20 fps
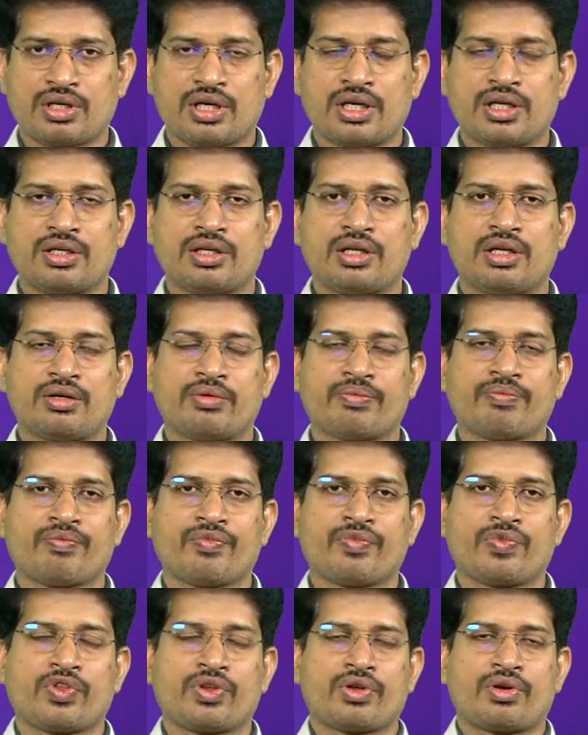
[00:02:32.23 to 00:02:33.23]
and
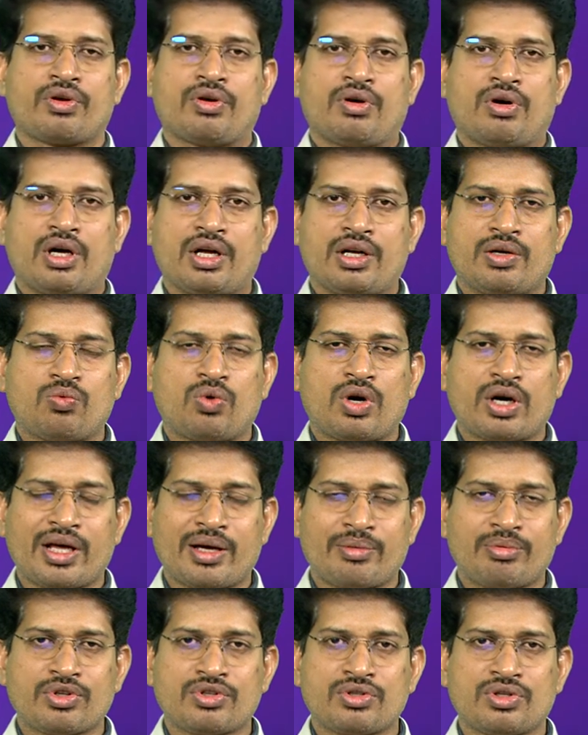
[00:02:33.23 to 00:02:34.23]
uh, and what
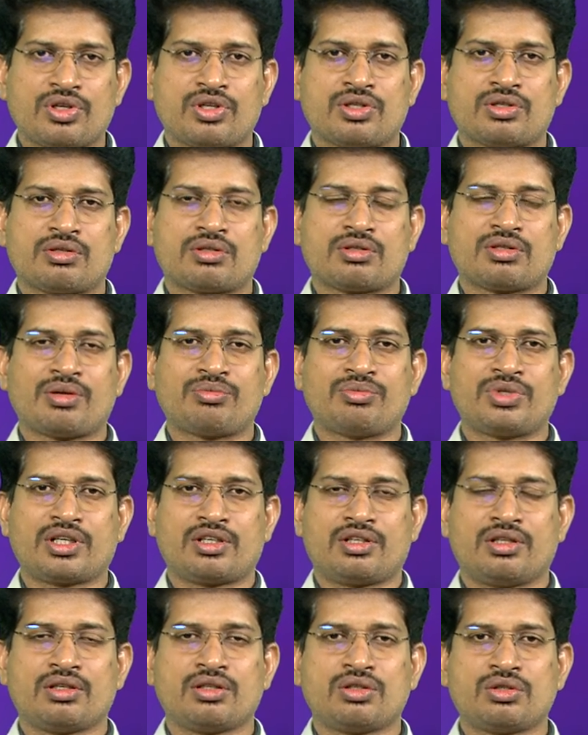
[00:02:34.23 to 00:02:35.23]
happens is uh,
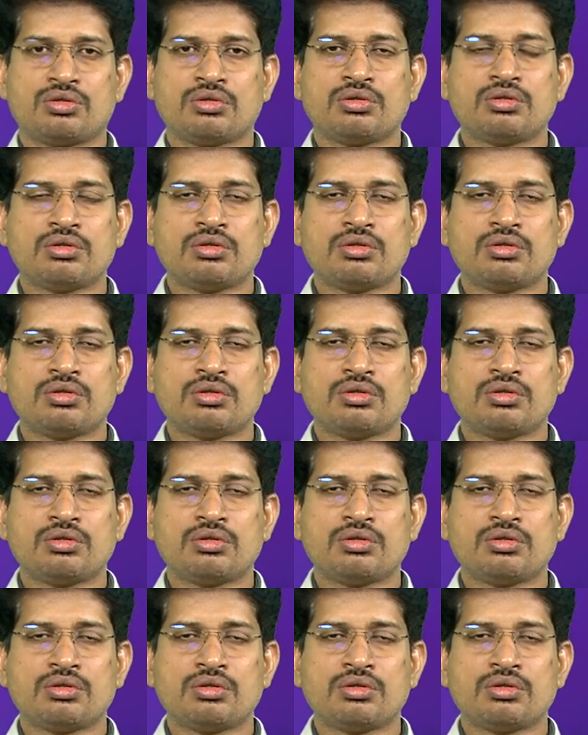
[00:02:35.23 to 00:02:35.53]
subjecting to